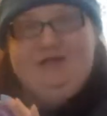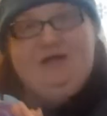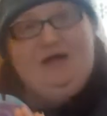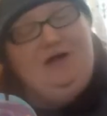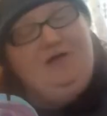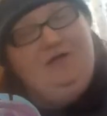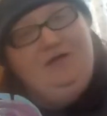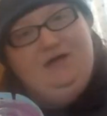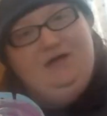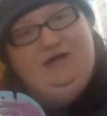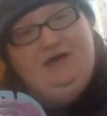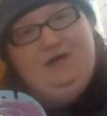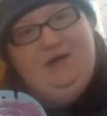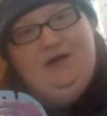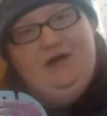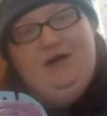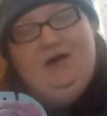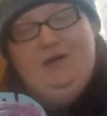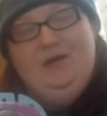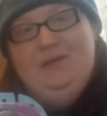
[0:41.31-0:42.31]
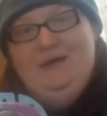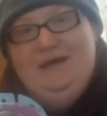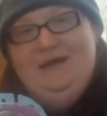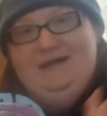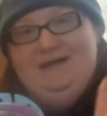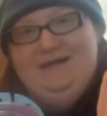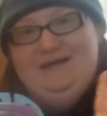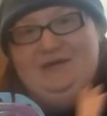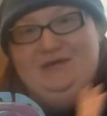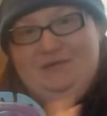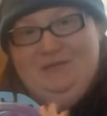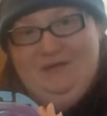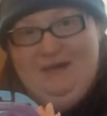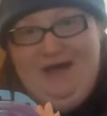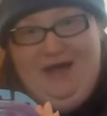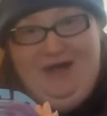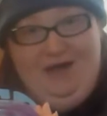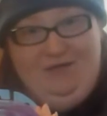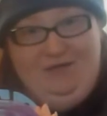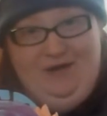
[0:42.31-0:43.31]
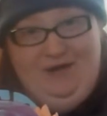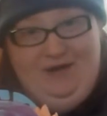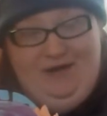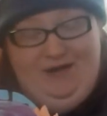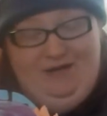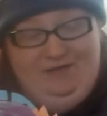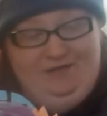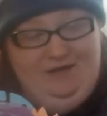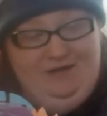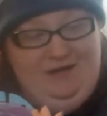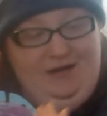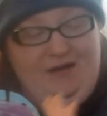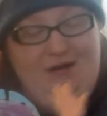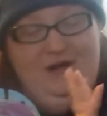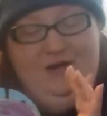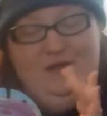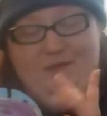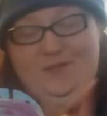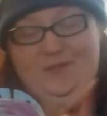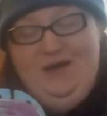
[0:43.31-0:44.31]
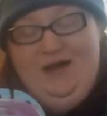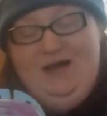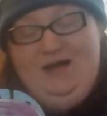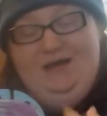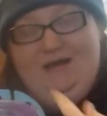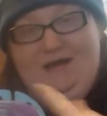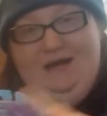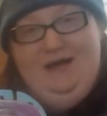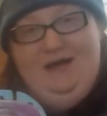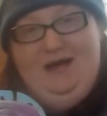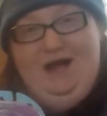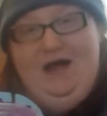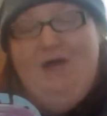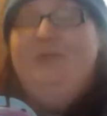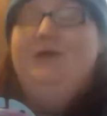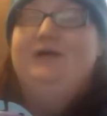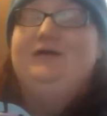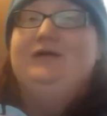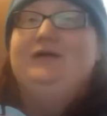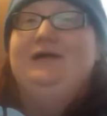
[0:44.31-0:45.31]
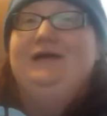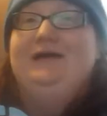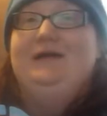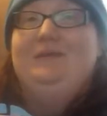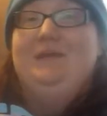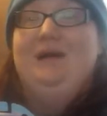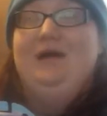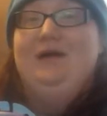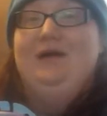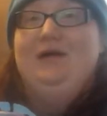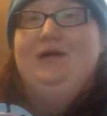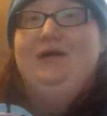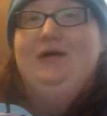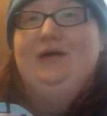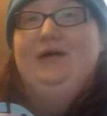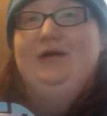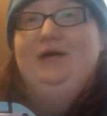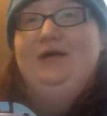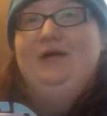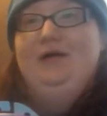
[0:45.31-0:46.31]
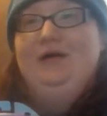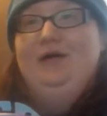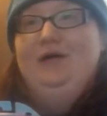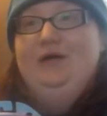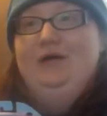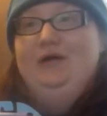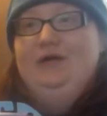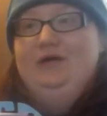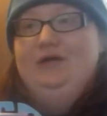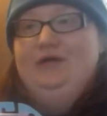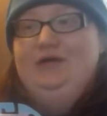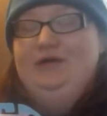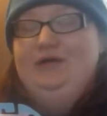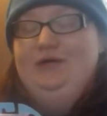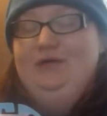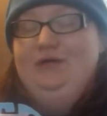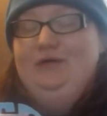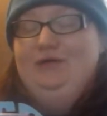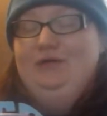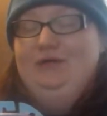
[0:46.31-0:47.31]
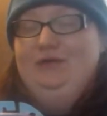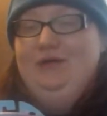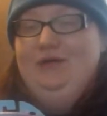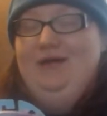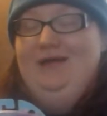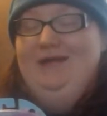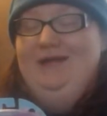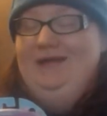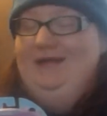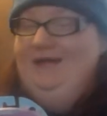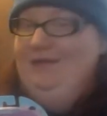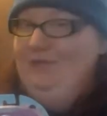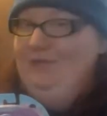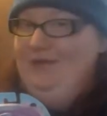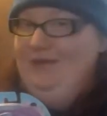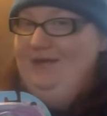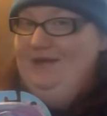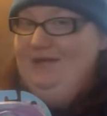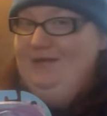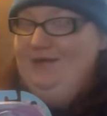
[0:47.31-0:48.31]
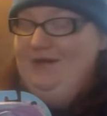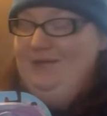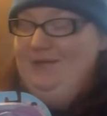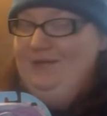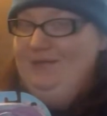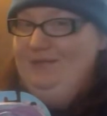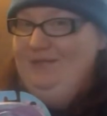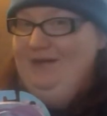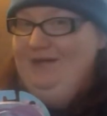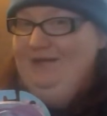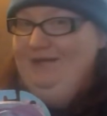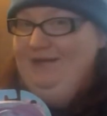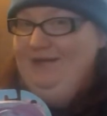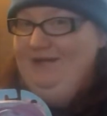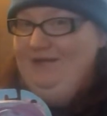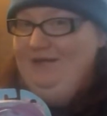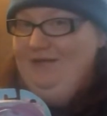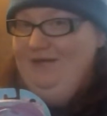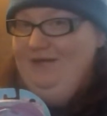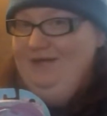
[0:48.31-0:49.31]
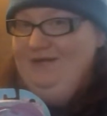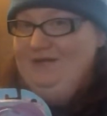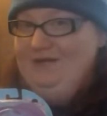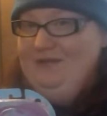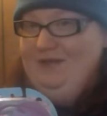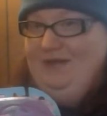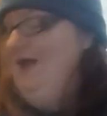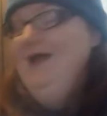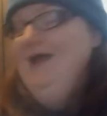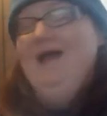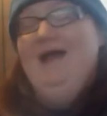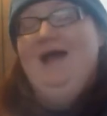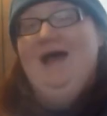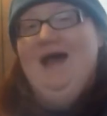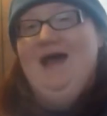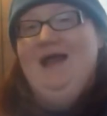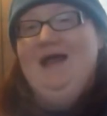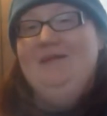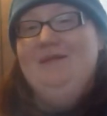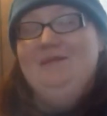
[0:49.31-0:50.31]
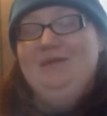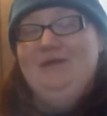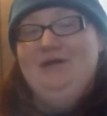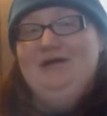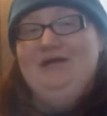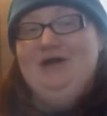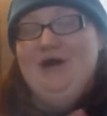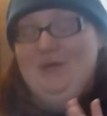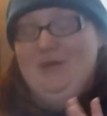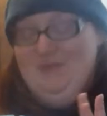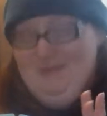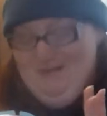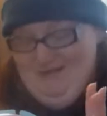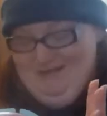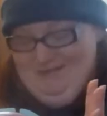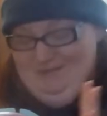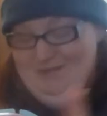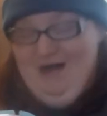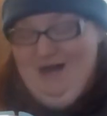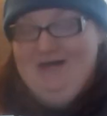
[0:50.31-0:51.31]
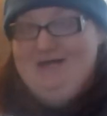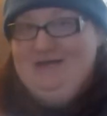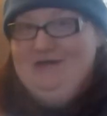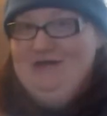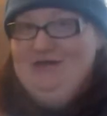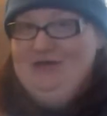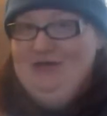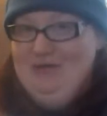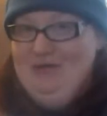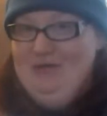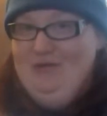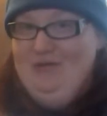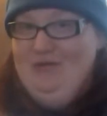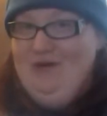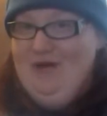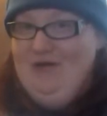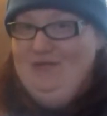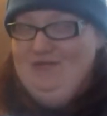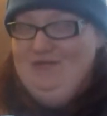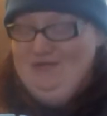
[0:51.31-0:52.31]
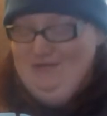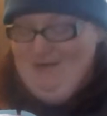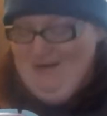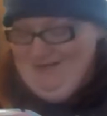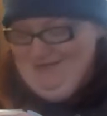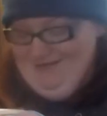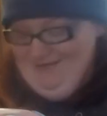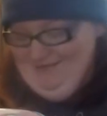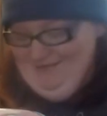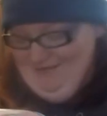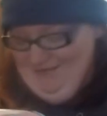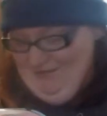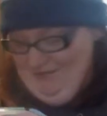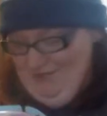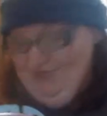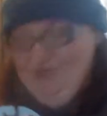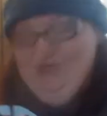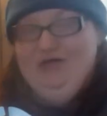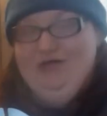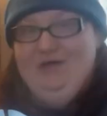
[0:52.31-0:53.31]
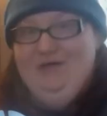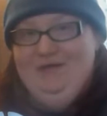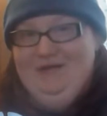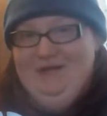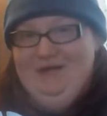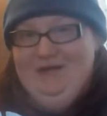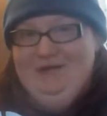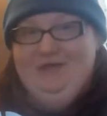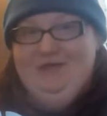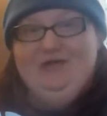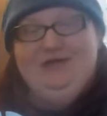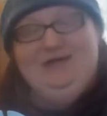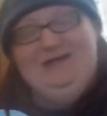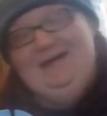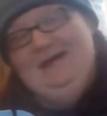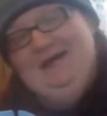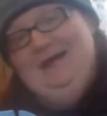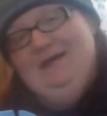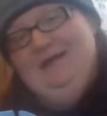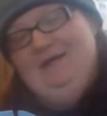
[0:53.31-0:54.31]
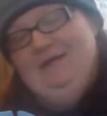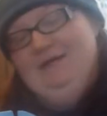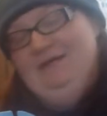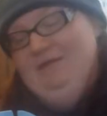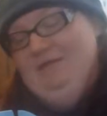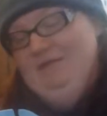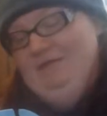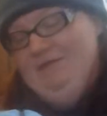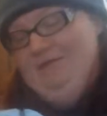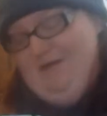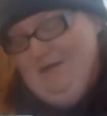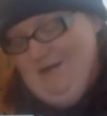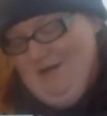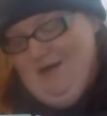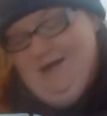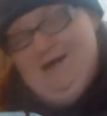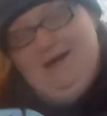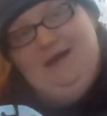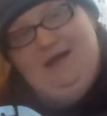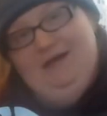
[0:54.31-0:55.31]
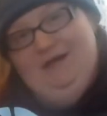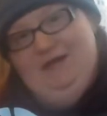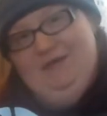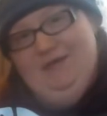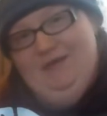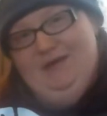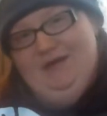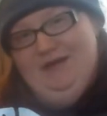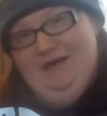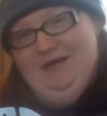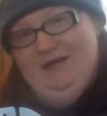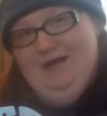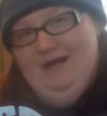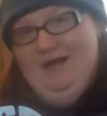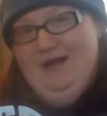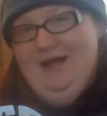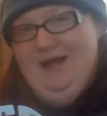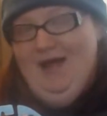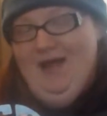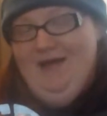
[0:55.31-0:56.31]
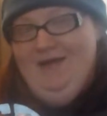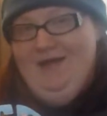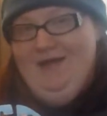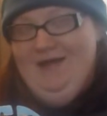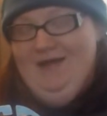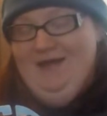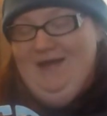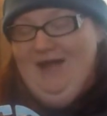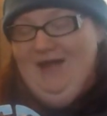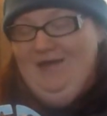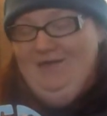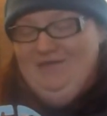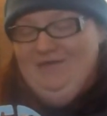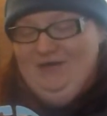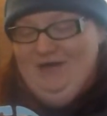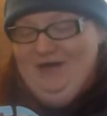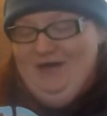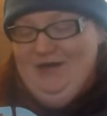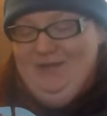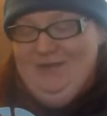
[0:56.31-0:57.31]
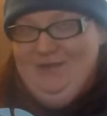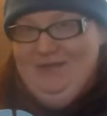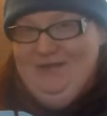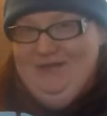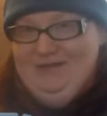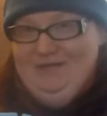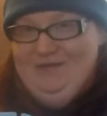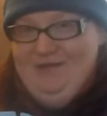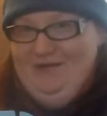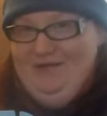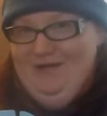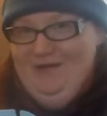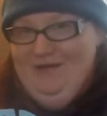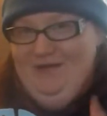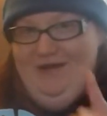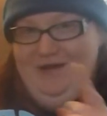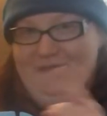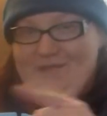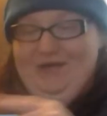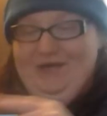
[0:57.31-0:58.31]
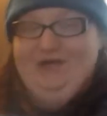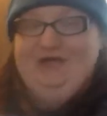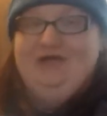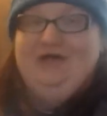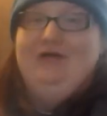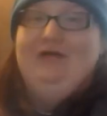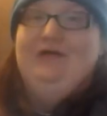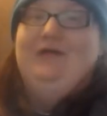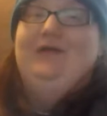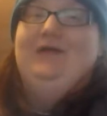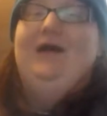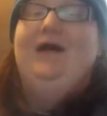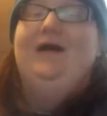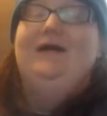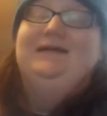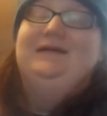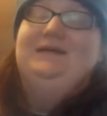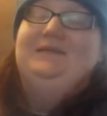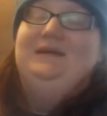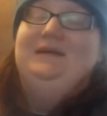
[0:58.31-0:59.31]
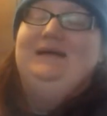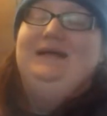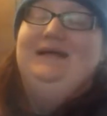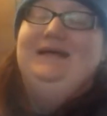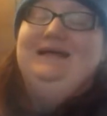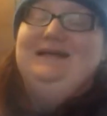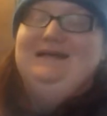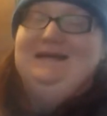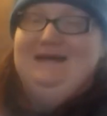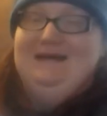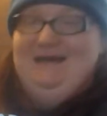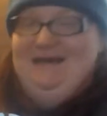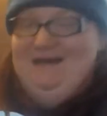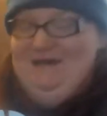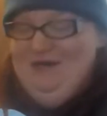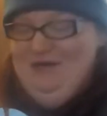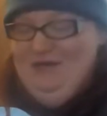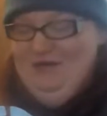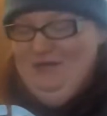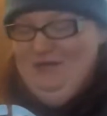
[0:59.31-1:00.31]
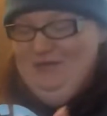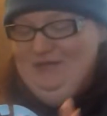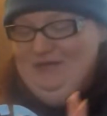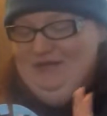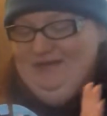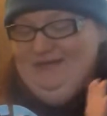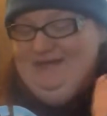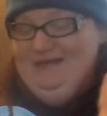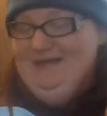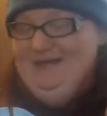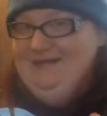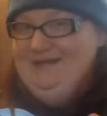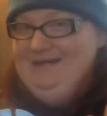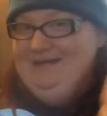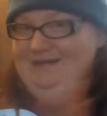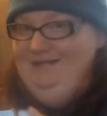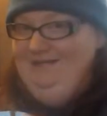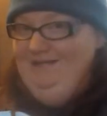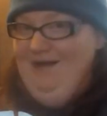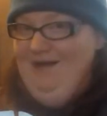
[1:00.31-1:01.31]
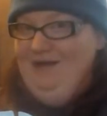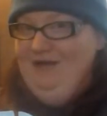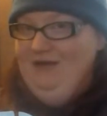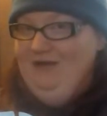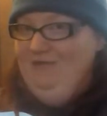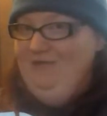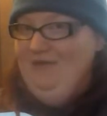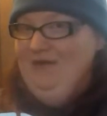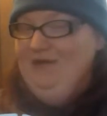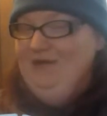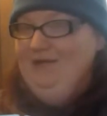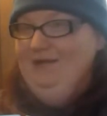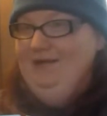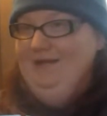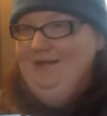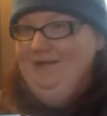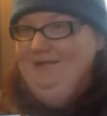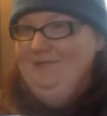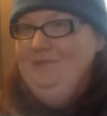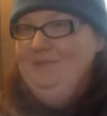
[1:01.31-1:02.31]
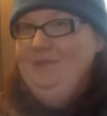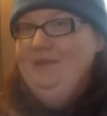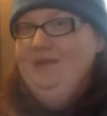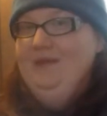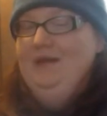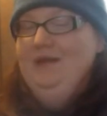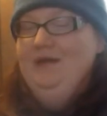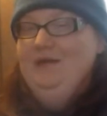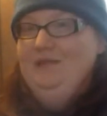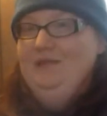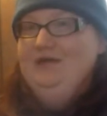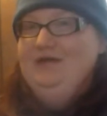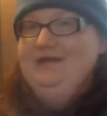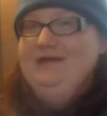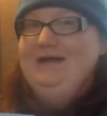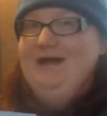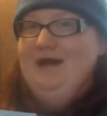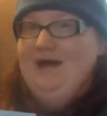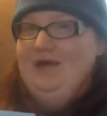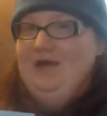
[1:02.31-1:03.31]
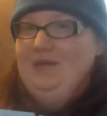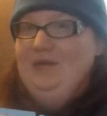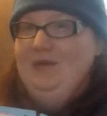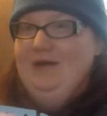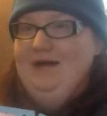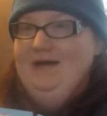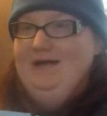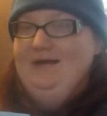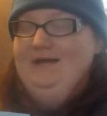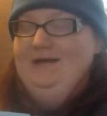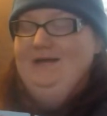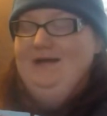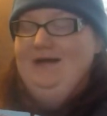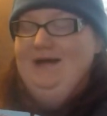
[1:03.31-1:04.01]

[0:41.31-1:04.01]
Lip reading: start off with showing her because this is the one I have right now. But I'm also going to compare her to the one that will come in the mail later on this week. And I'm going to open this box and show her off to you guys and show the cute little tricks I can figure out how to do with her. And then, after I open this one, I'm going to show you the awesome Kingsley, which is the Sloth Fingerling, which is the other one